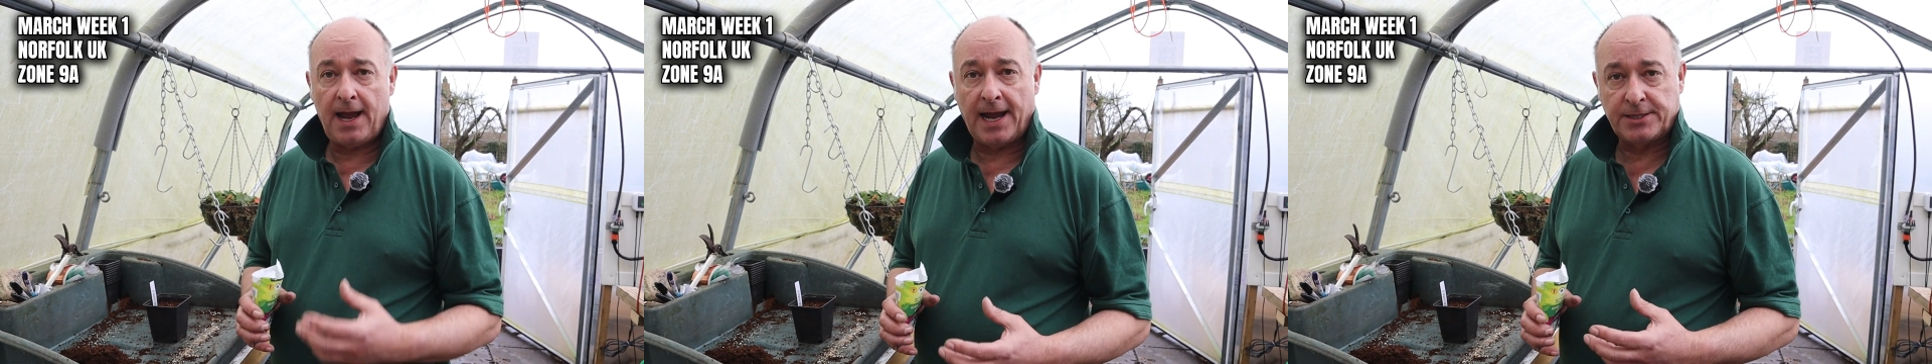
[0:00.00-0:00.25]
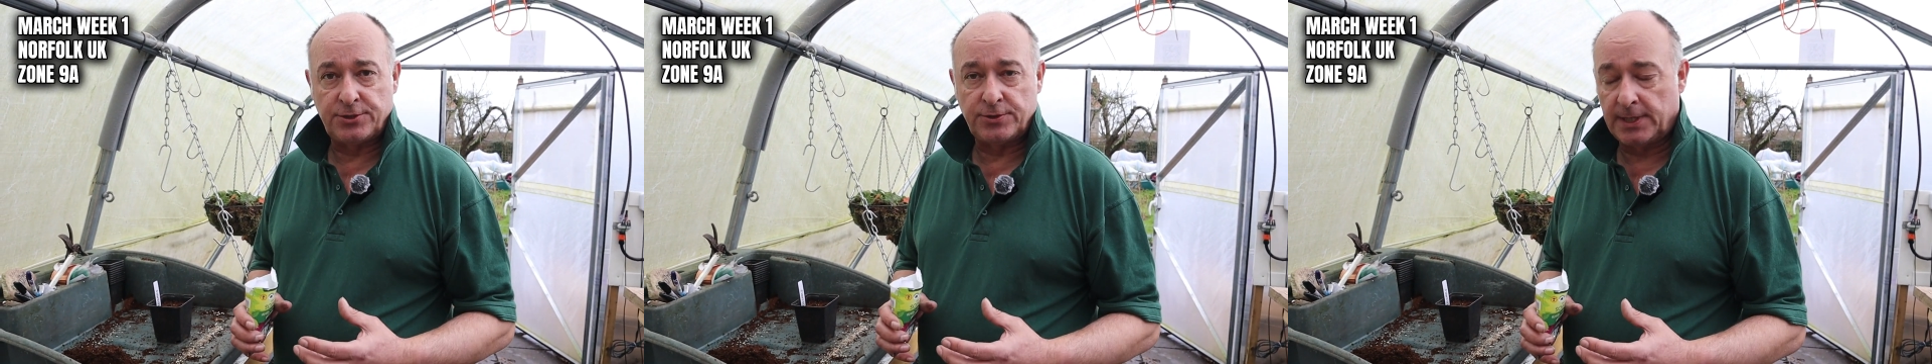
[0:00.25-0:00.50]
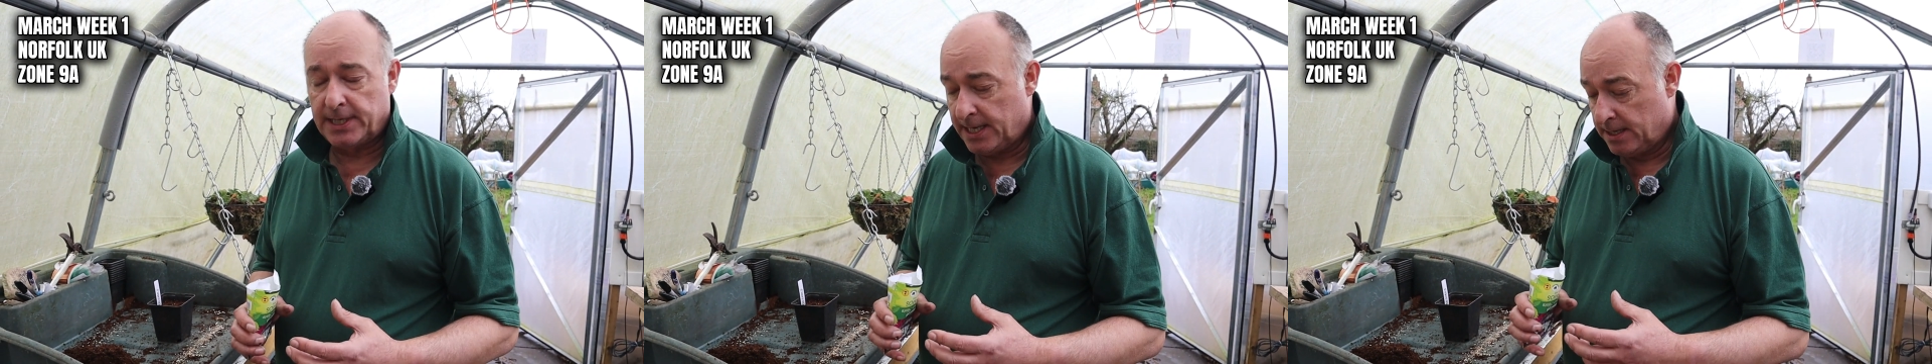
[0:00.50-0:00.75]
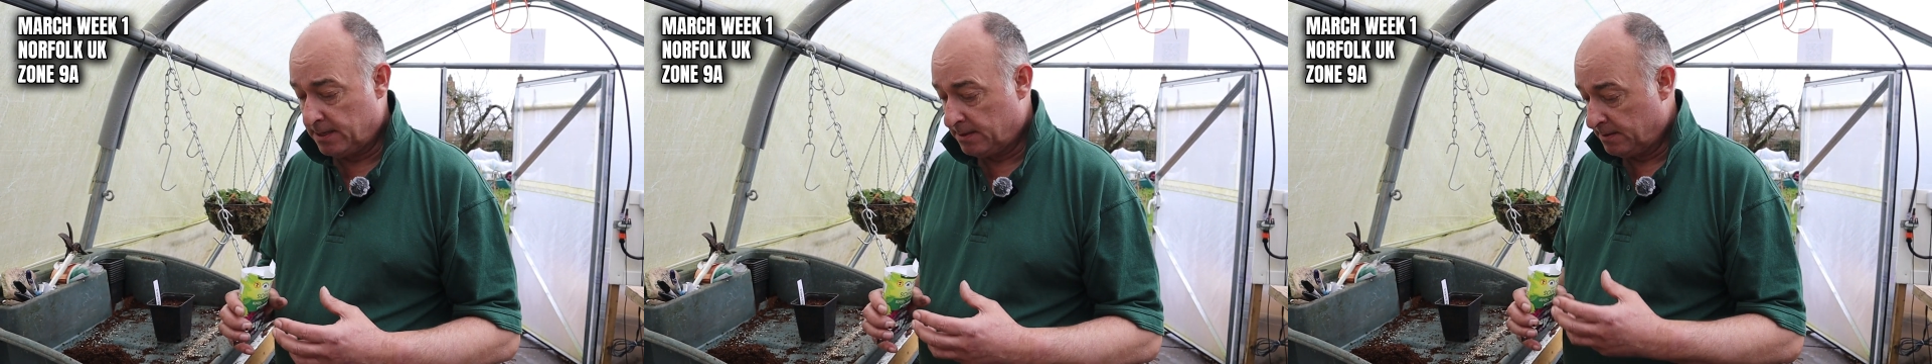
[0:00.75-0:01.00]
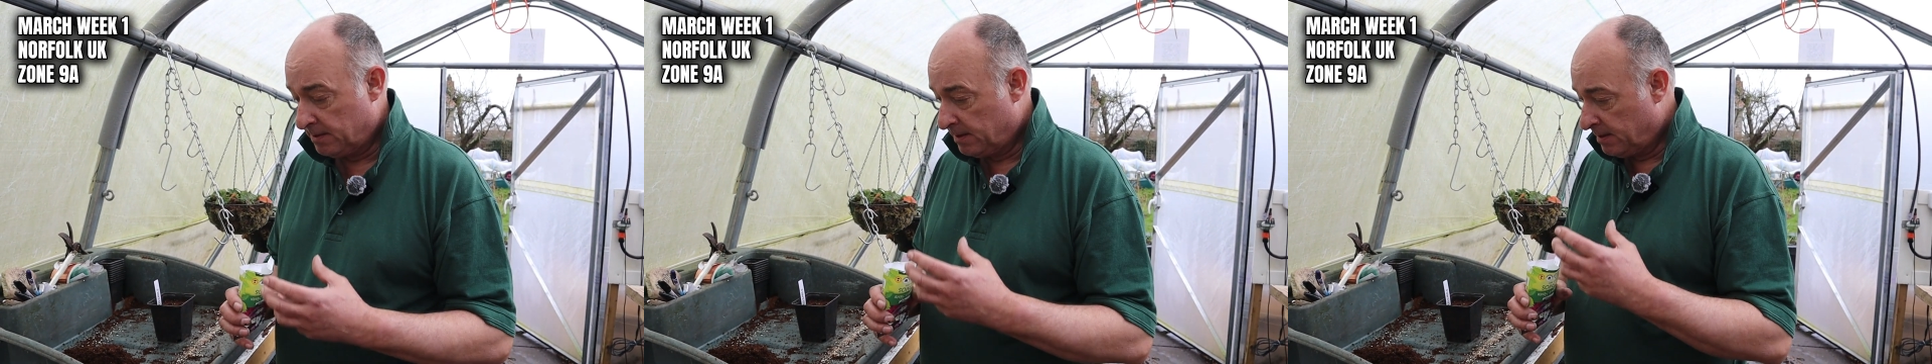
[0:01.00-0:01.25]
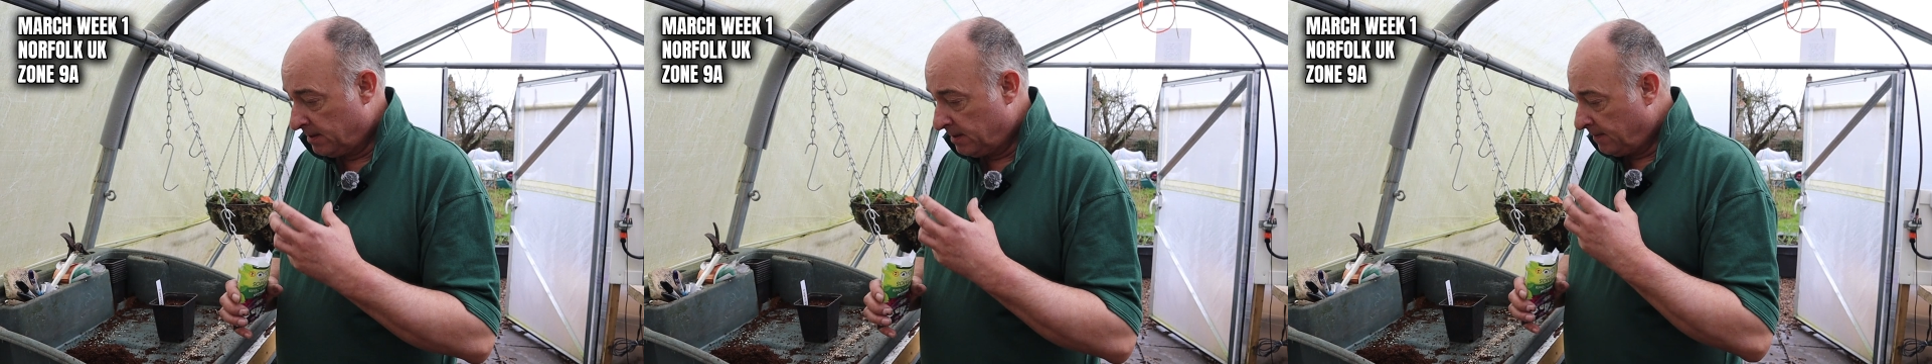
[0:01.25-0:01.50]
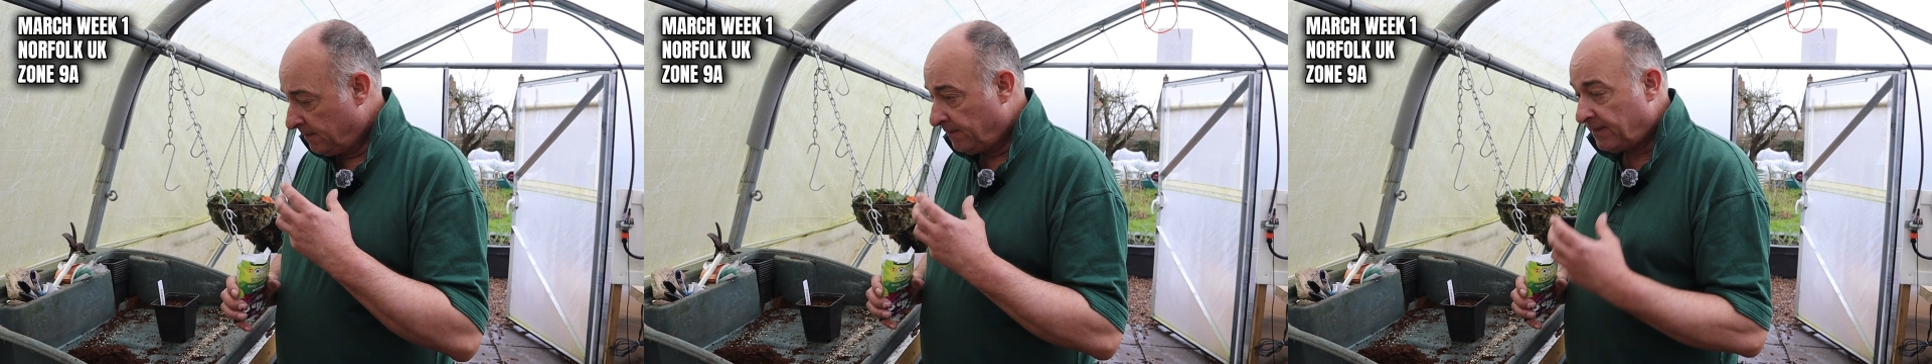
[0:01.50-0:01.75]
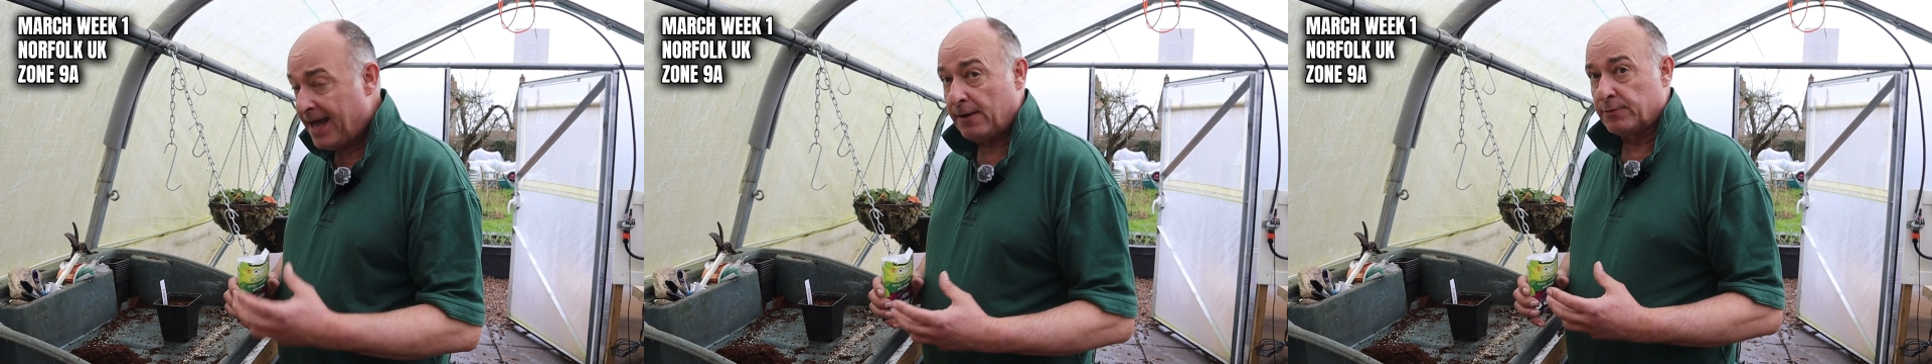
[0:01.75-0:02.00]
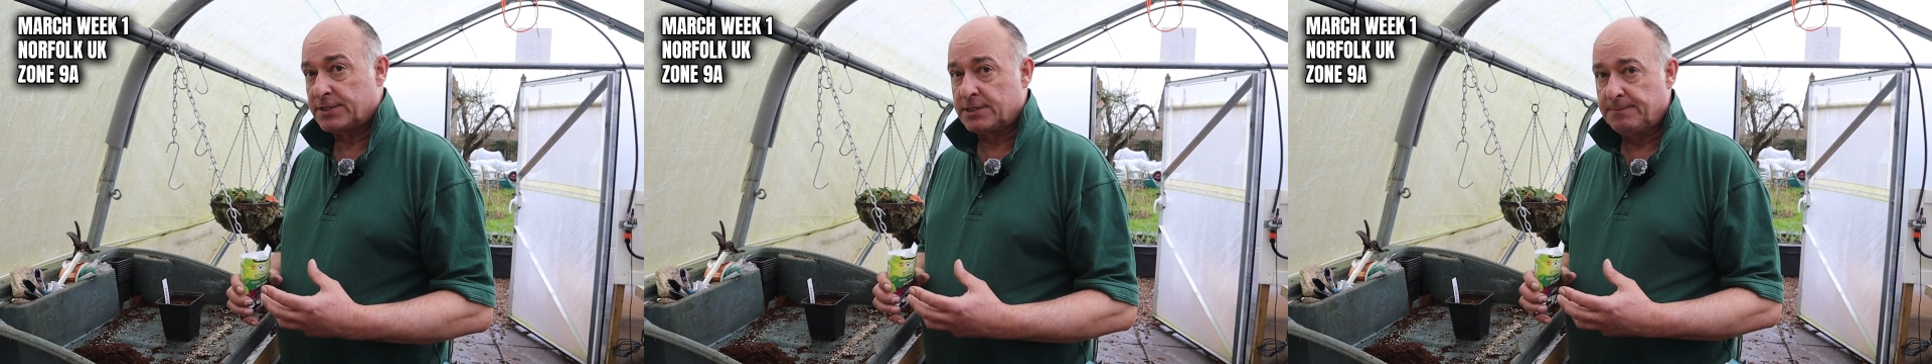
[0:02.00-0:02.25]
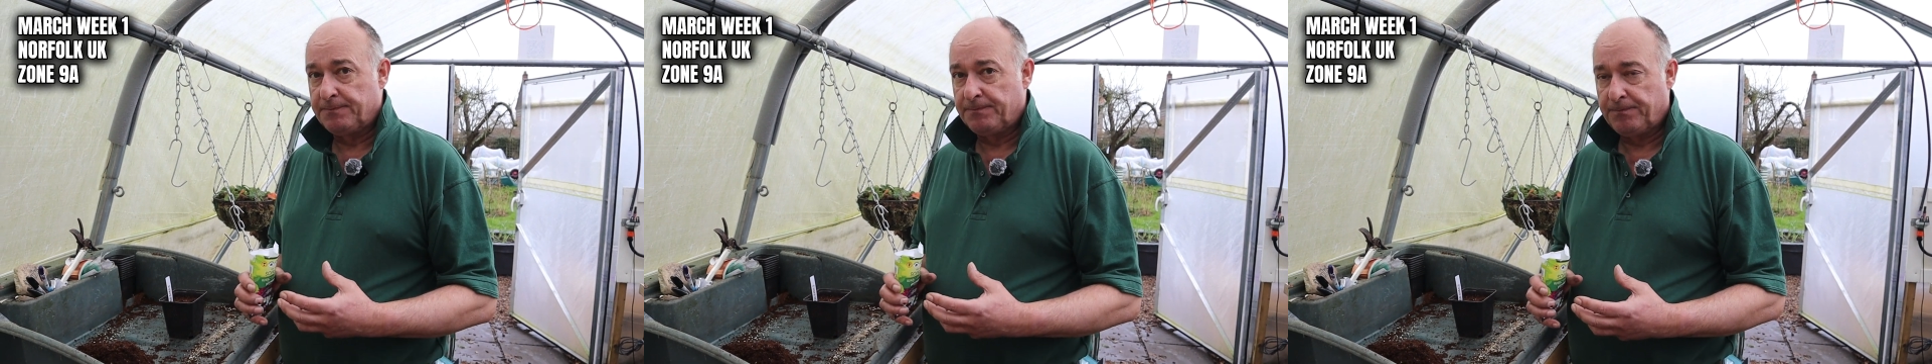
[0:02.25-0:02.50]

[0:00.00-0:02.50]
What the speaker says: actually flowers.